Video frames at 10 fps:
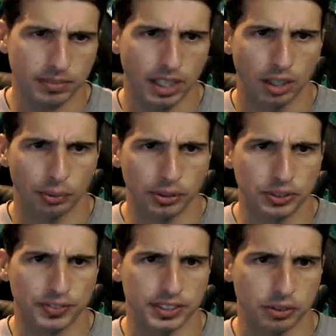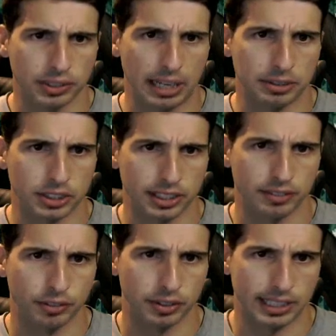Reduce physical damage taken
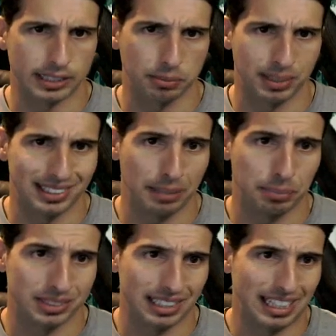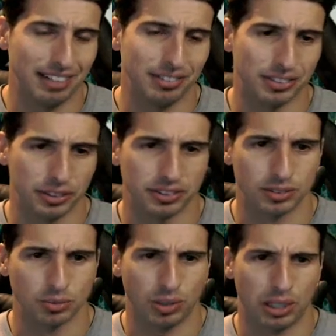for the caster by 10% every turn.
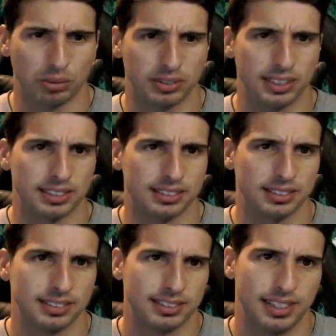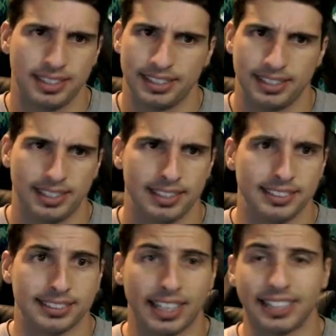Wow, this
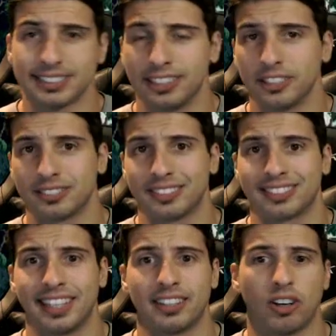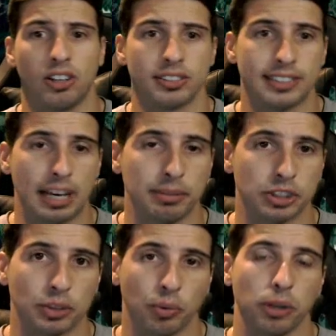this guy is there to tank all the damage
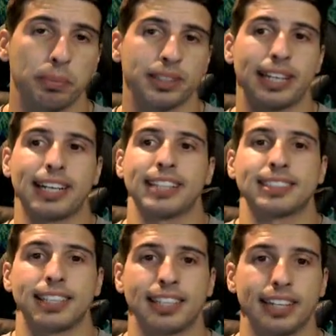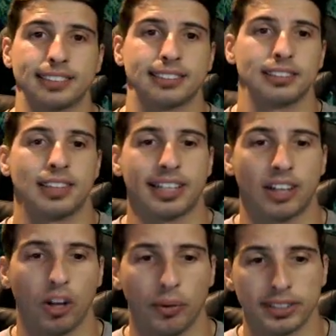in the world. But like I said, guys, like
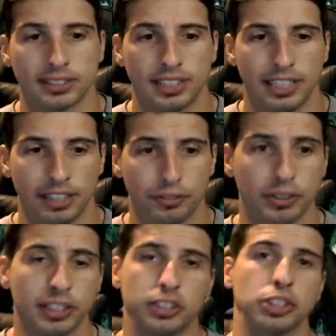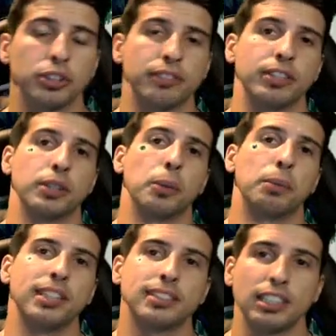always, if you did enjoy the video,
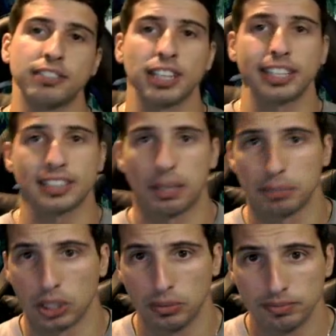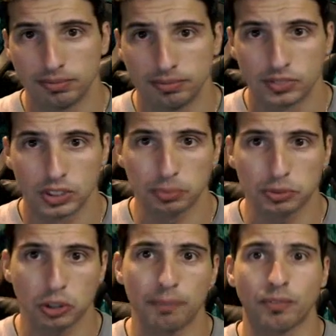please leave a like down below.
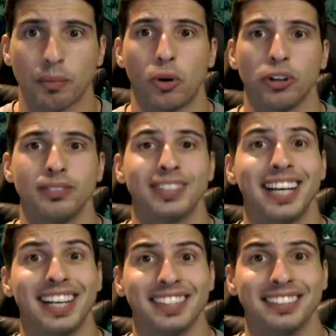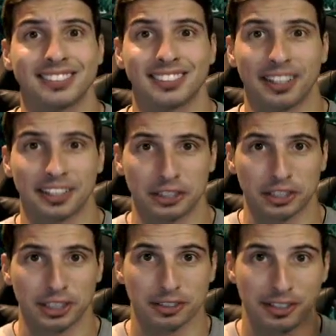Subscribe for more, and I'll catch you
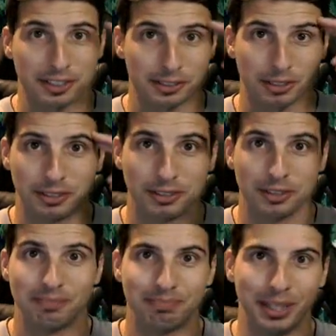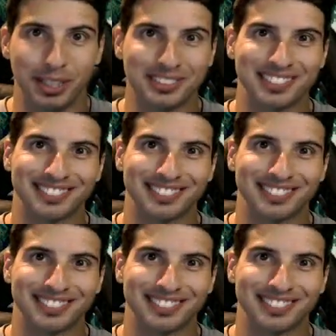guys on the next one. Peace!